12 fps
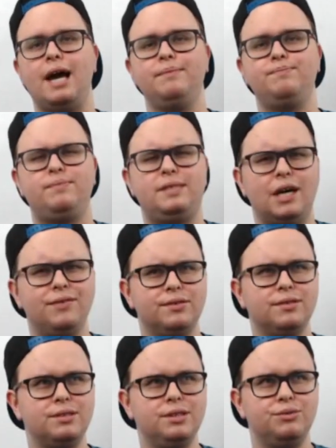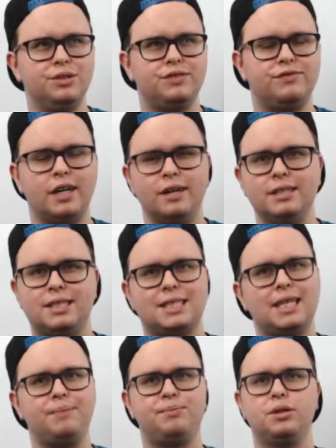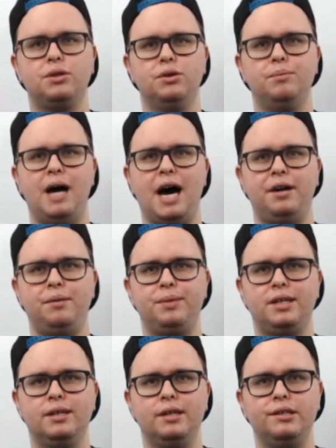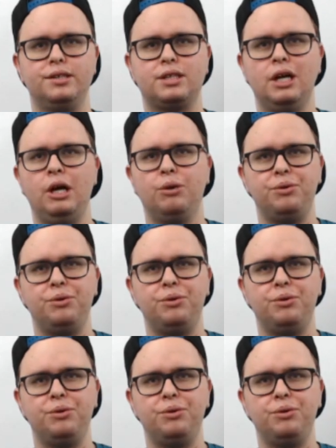I definitely was very skeptical about it because